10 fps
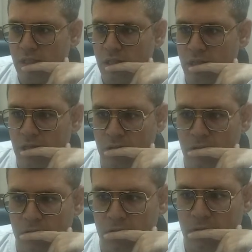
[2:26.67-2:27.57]
I'm
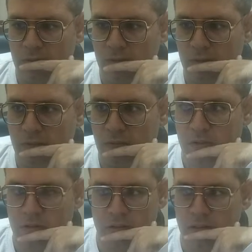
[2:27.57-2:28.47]
trying to hit
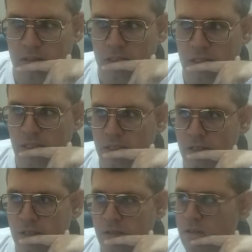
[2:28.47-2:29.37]
the
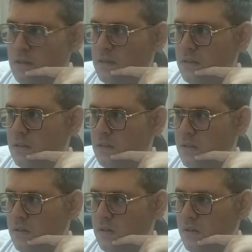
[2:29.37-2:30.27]

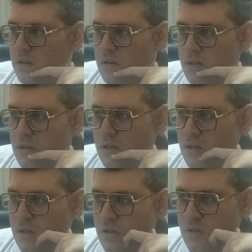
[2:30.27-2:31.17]
G6
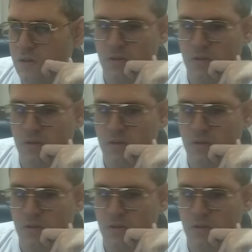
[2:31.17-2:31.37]
pawn.